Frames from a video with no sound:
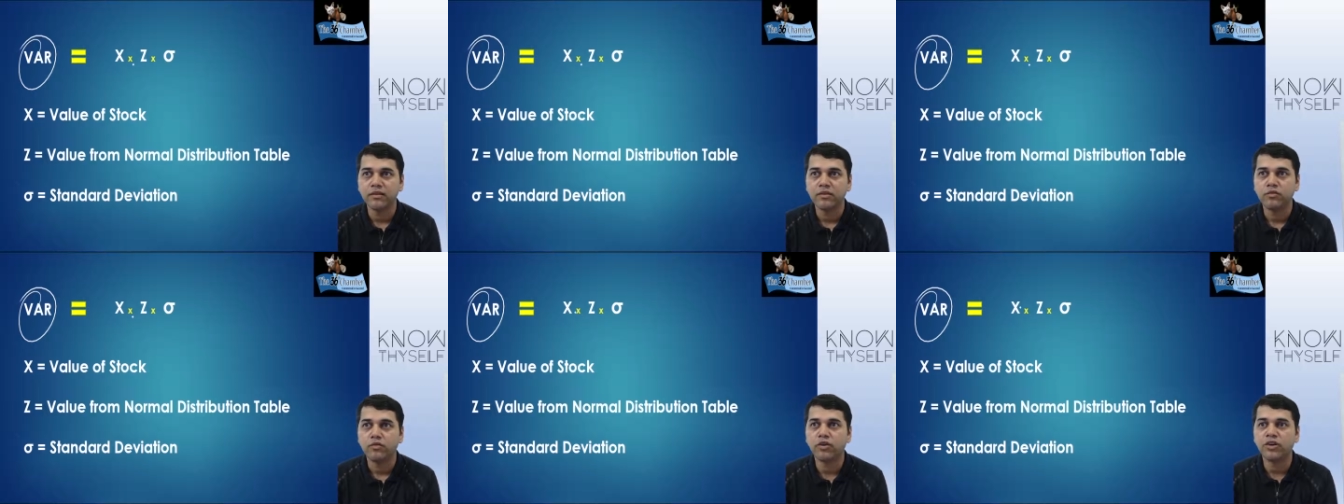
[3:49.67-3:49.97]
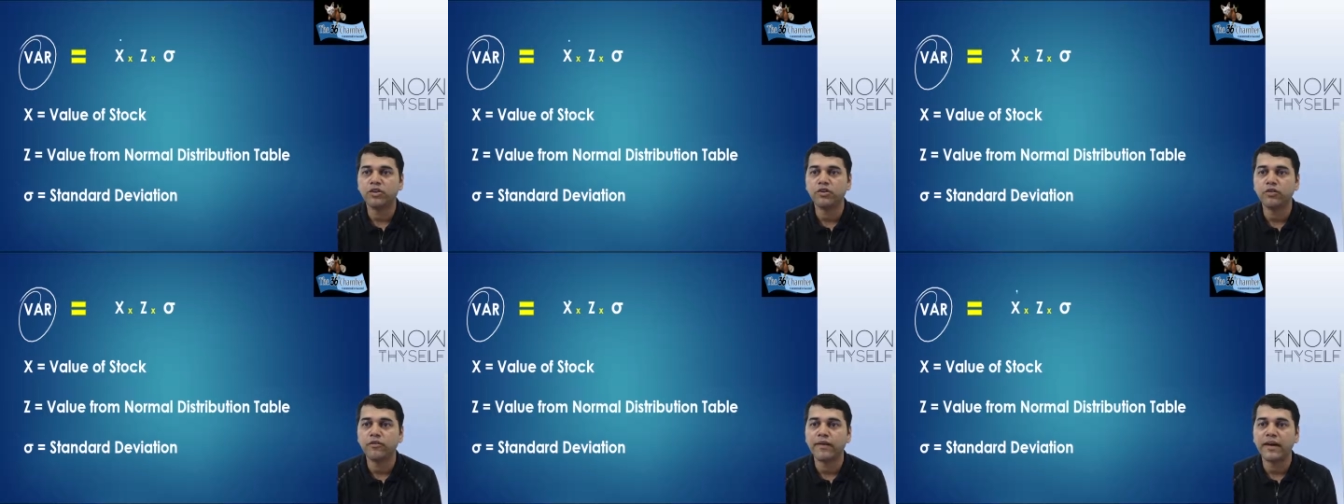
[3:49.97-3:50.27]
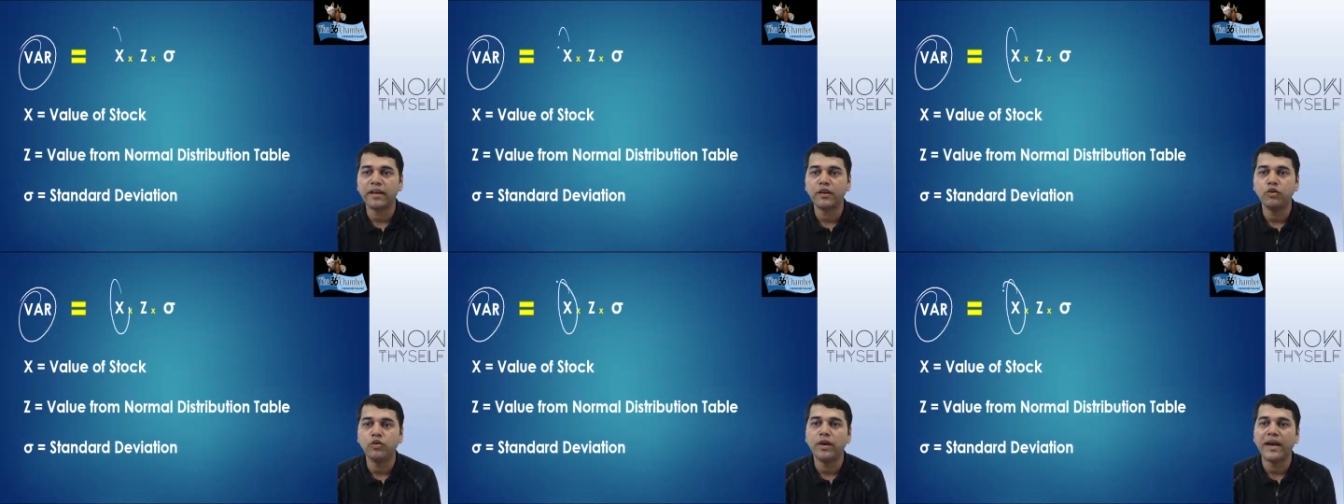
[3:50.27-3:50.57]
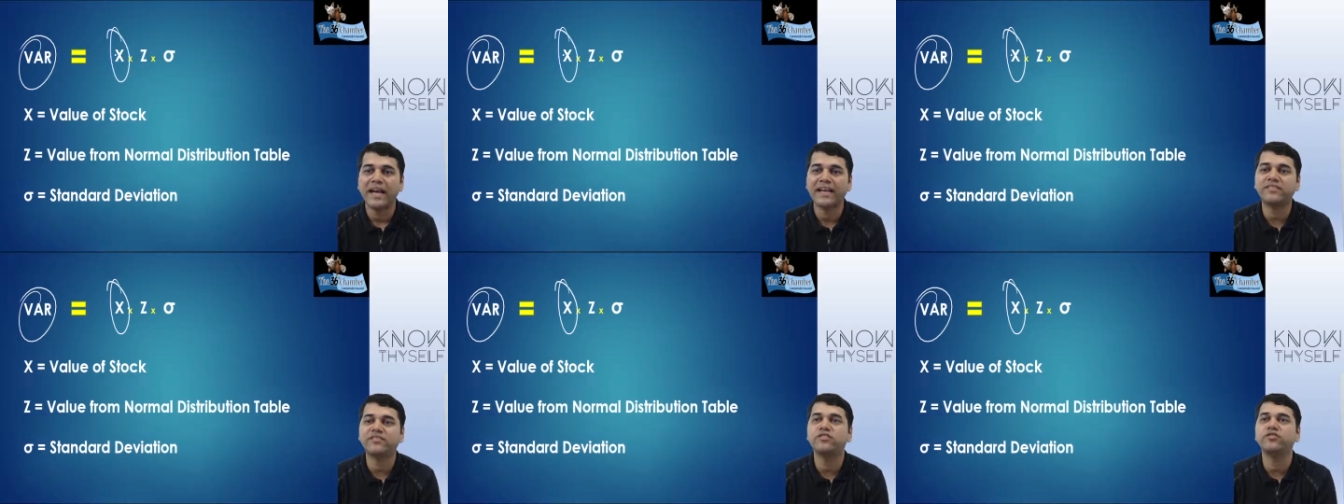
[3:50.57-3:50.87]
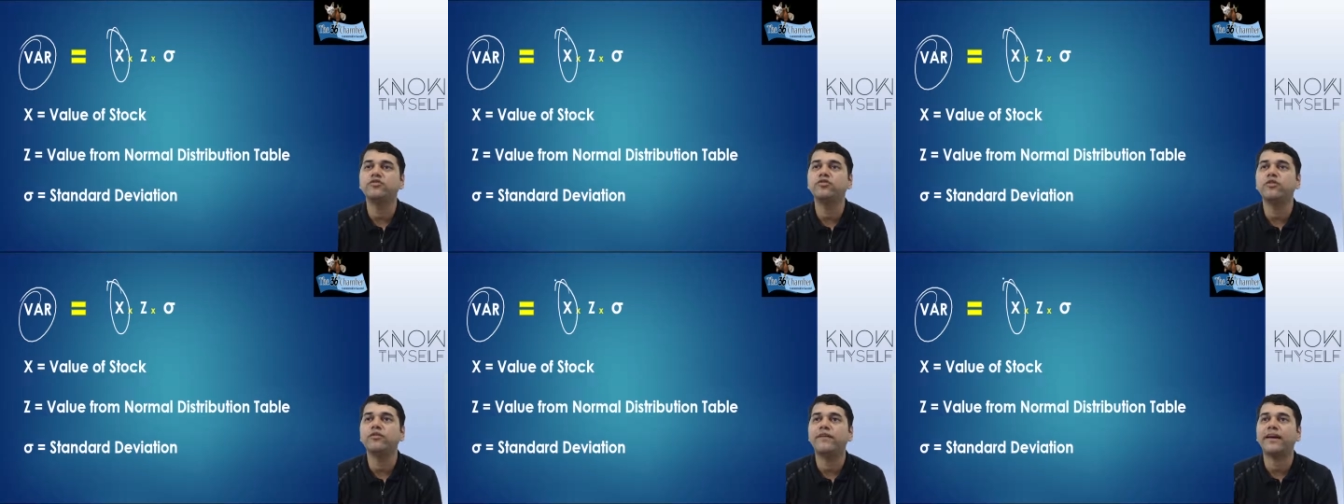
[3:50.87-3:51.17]
What is your value? X is
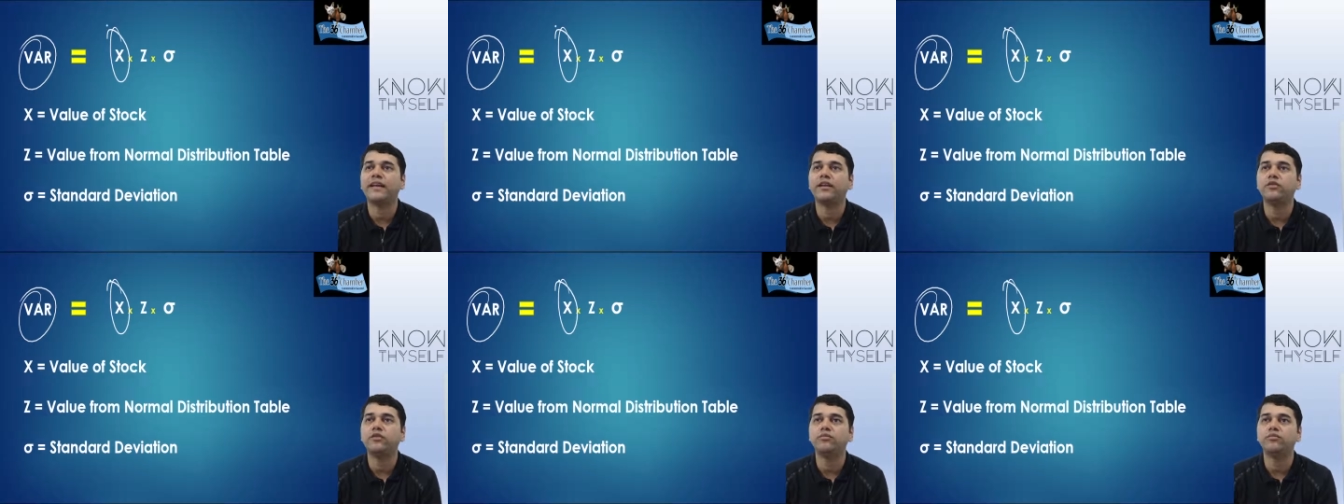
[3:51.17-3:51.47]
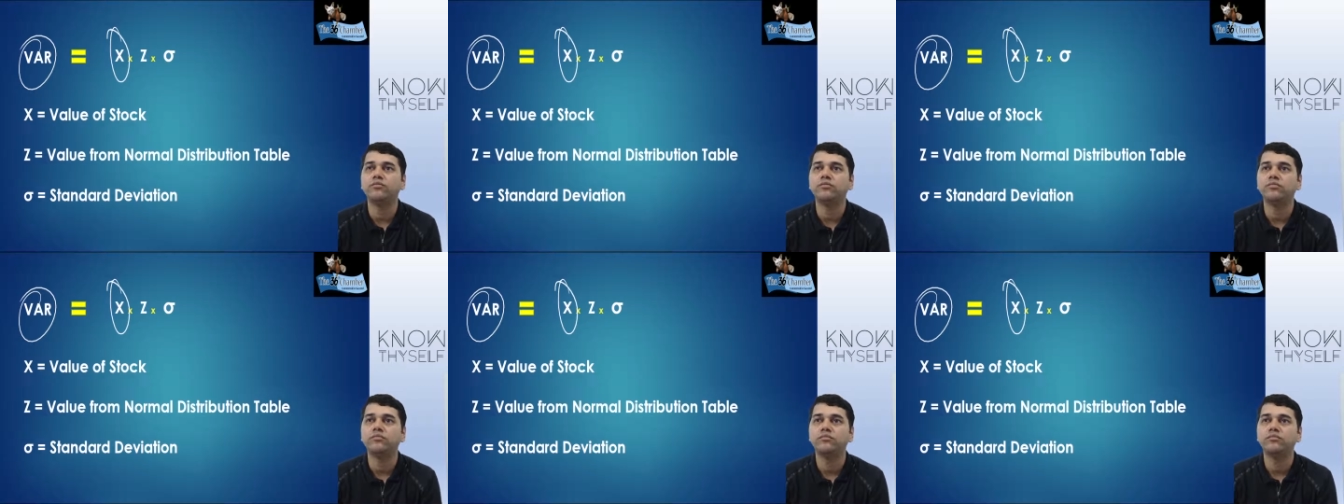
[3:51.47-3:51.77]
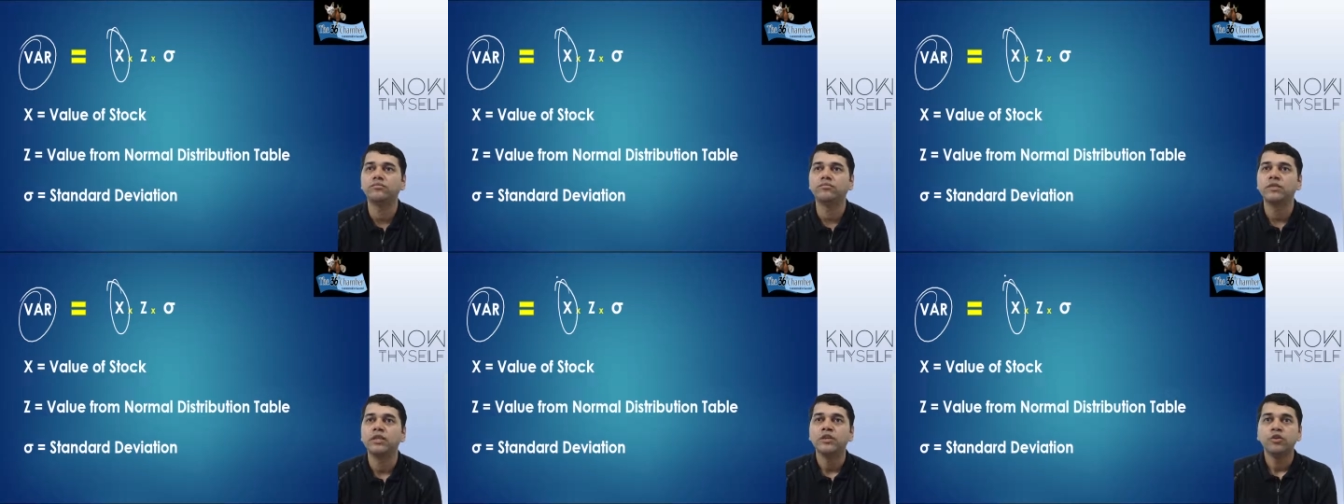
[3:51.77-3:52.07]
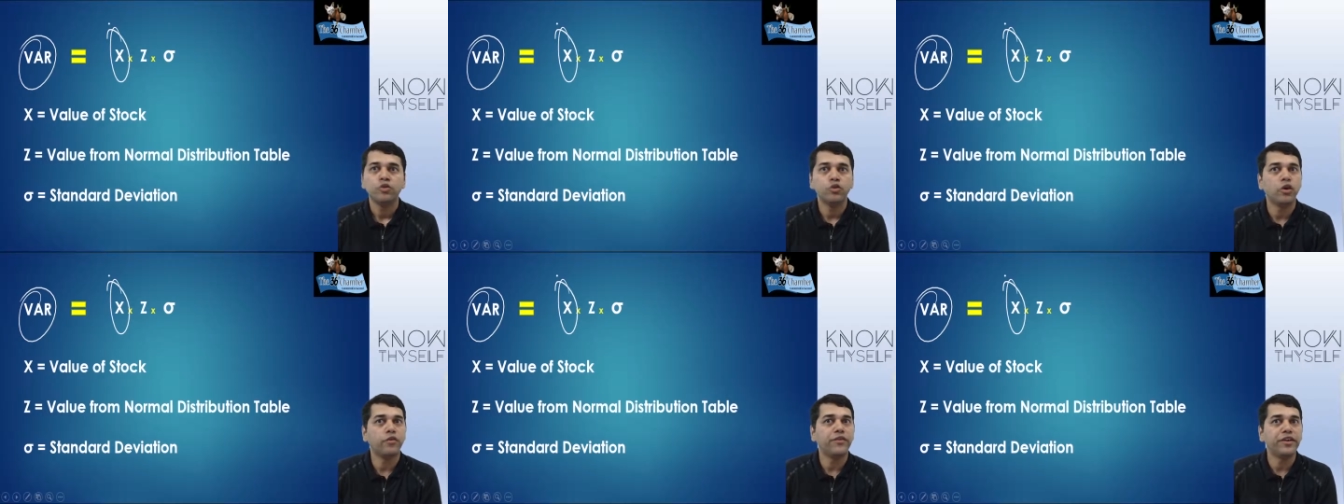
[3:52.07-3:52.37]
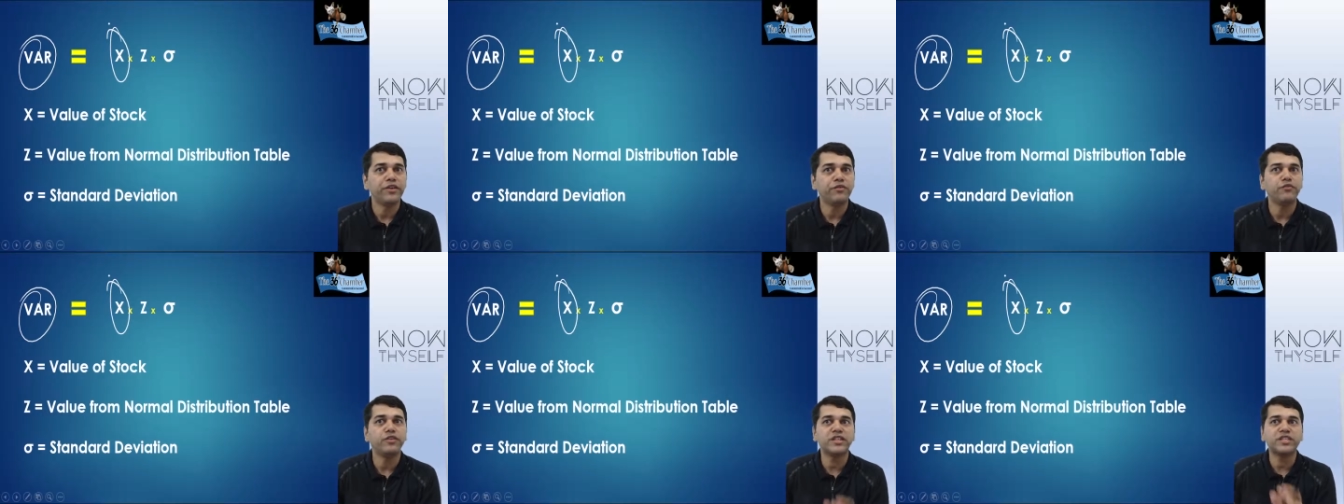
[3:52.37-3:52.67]
your value. You have
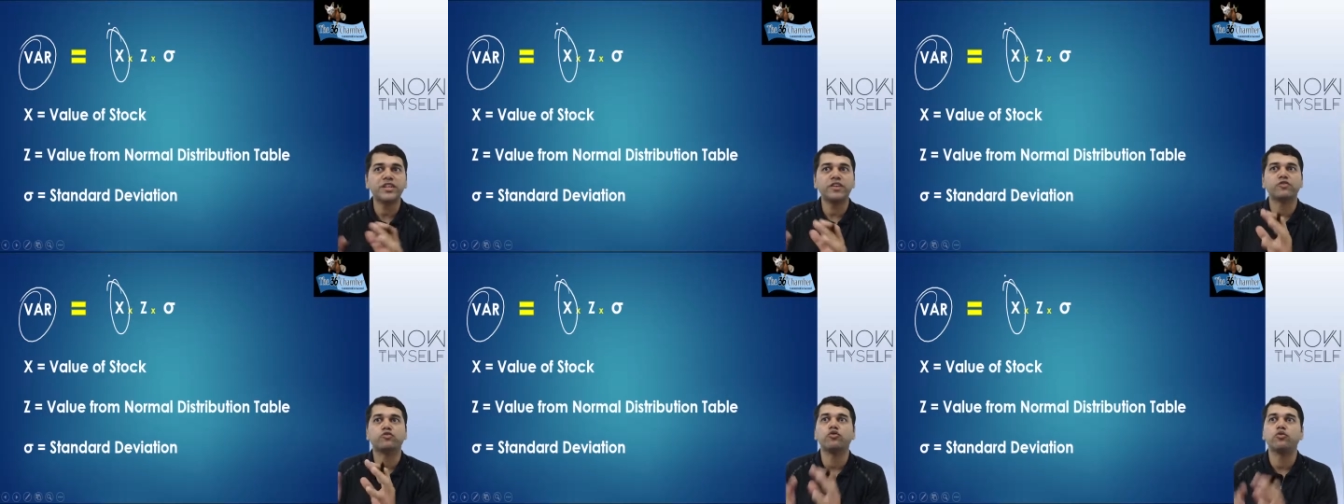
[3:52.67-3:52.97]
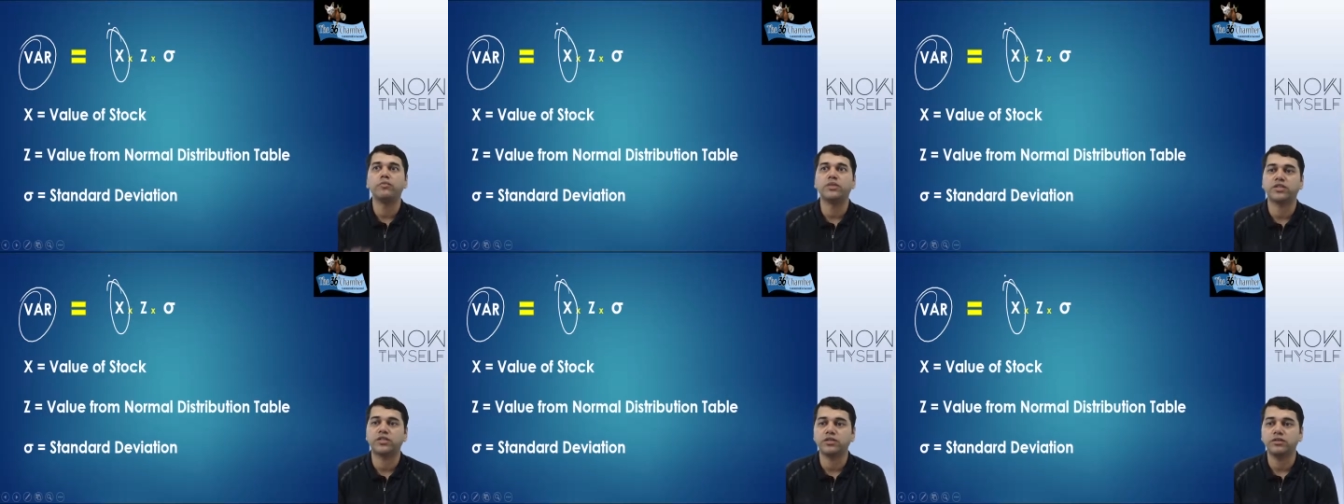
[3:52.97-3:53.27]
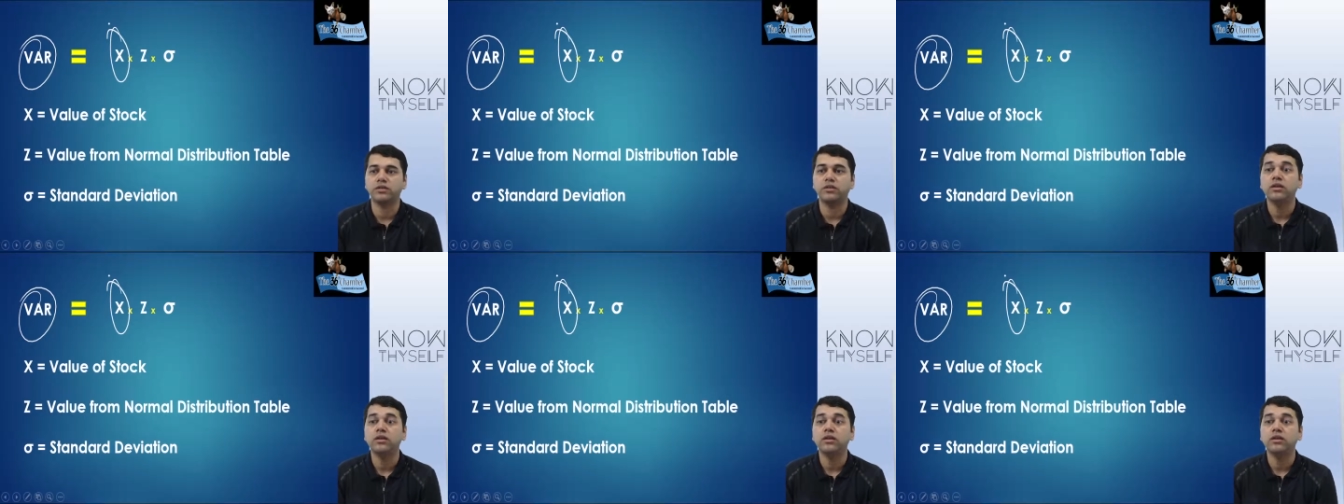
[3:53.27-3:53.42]
invested so much.